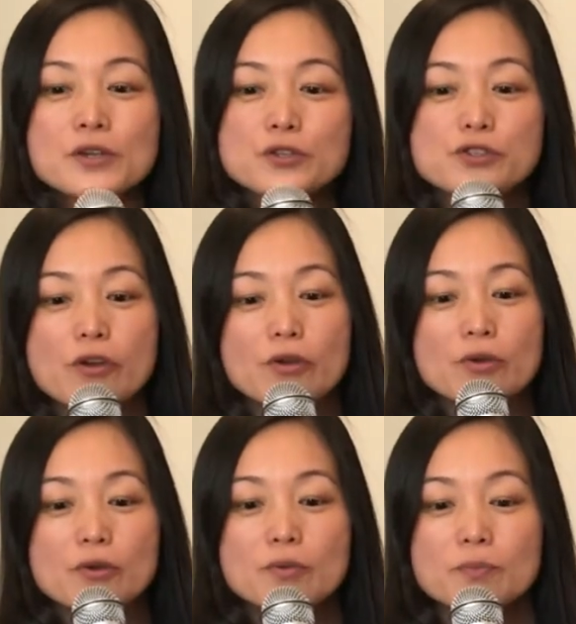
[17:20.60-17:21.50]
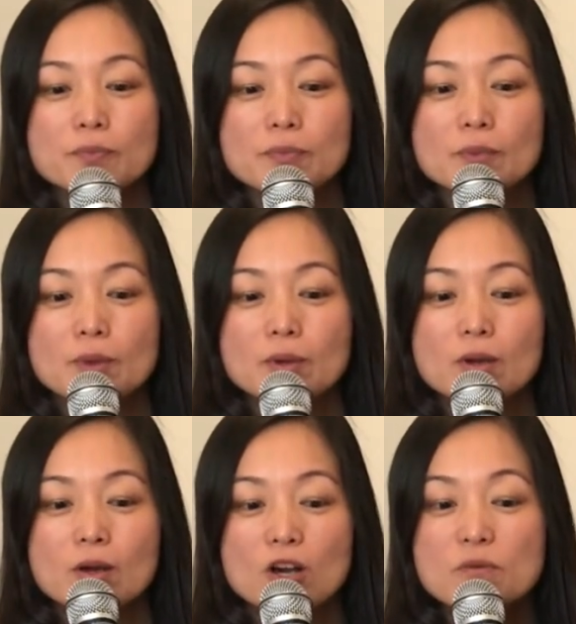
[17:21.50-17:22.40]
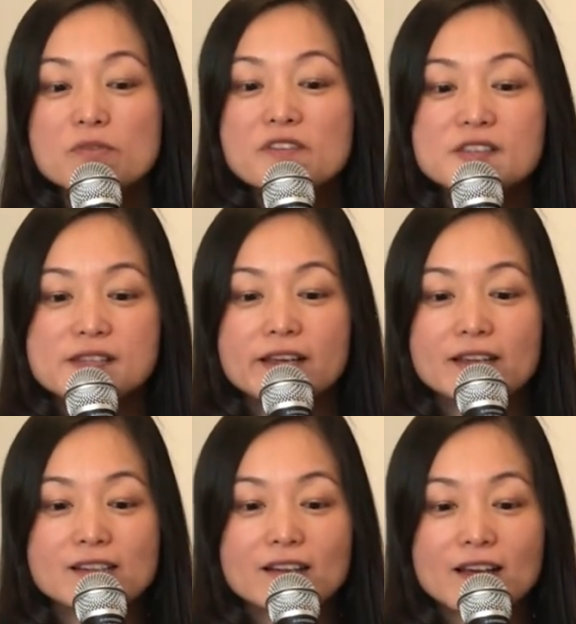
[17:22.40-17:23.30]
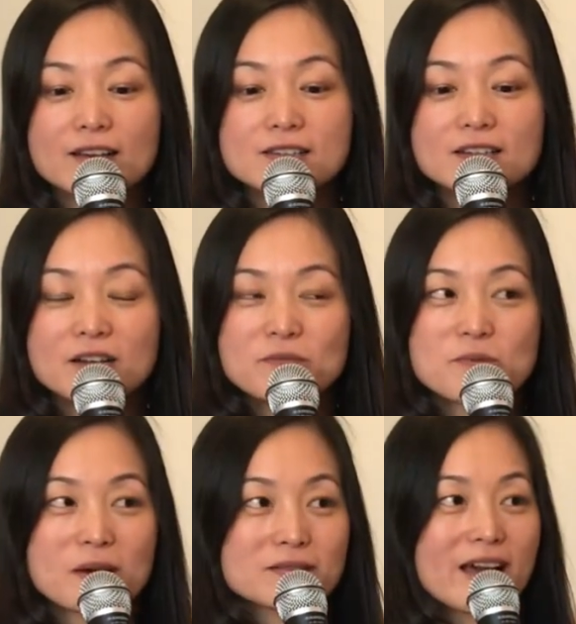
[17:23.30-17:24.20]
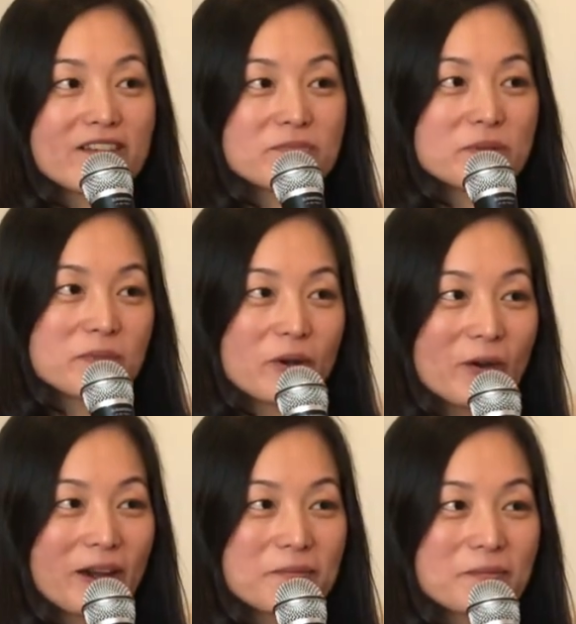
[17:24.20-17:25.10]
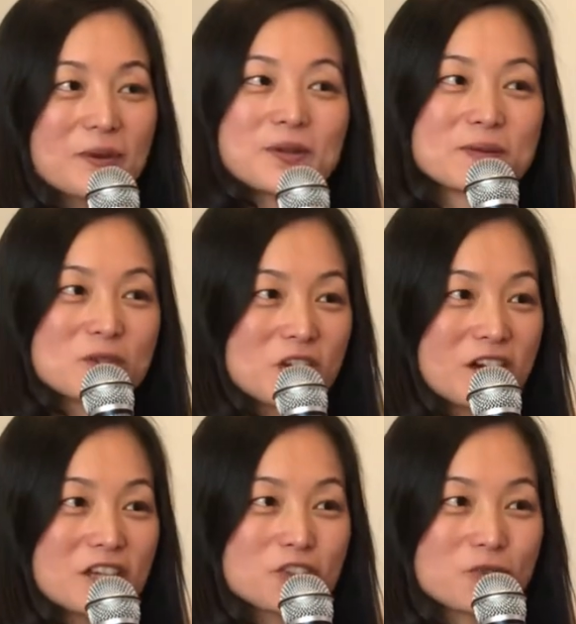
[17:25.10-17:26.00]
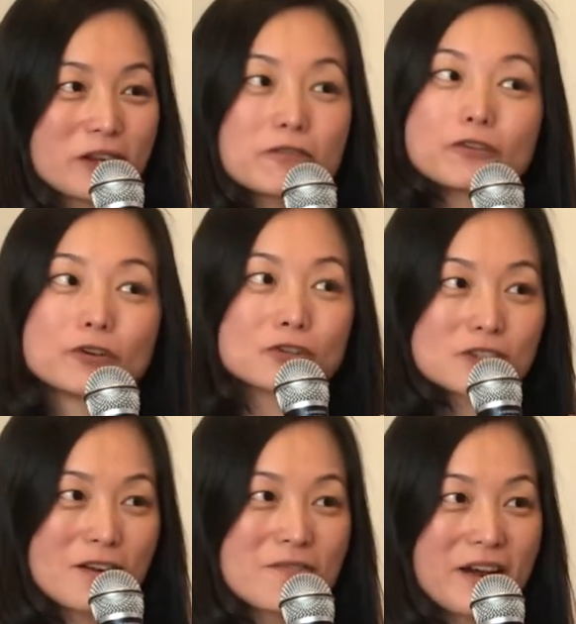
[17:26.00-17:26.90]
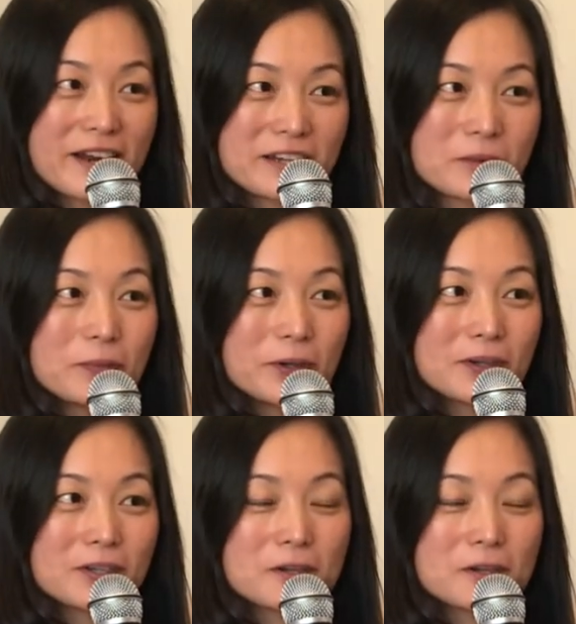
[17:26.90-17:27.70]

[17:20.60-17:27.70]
So obviously in the last couple of months I have been a bit quiet because I'm trying to really focus on writing the book.